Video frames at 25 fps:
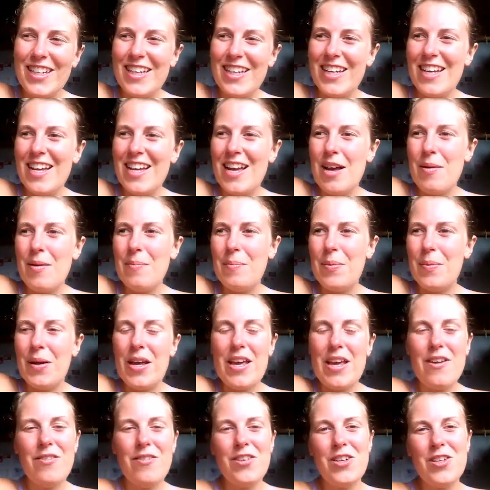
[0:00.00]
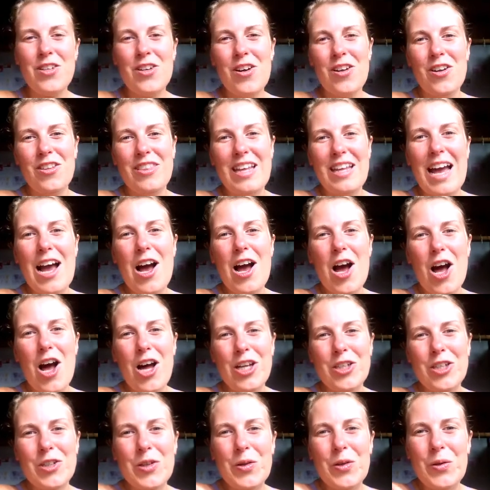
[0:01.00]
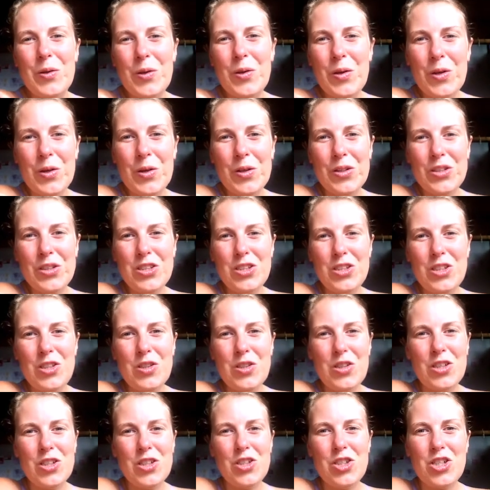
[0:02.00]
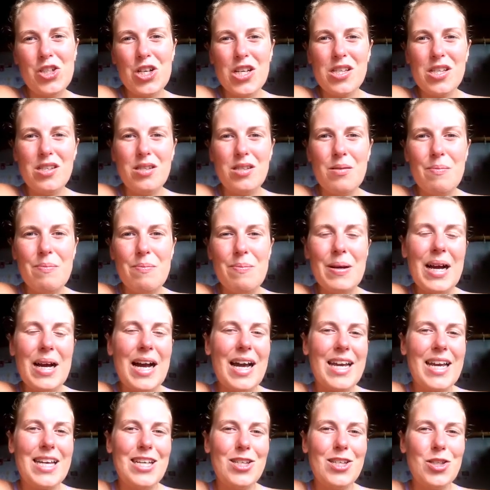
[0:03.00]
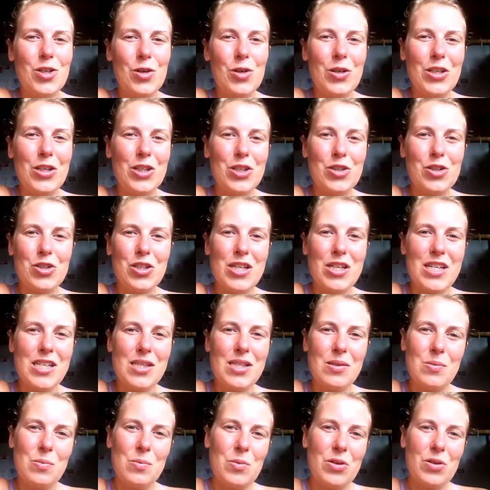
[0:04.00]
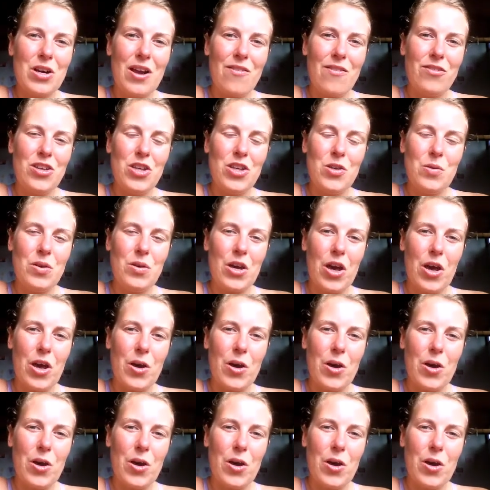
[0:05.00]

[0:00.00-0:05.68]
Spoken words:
But if you're not that hardcore, you can just buy toiletries wherever you go.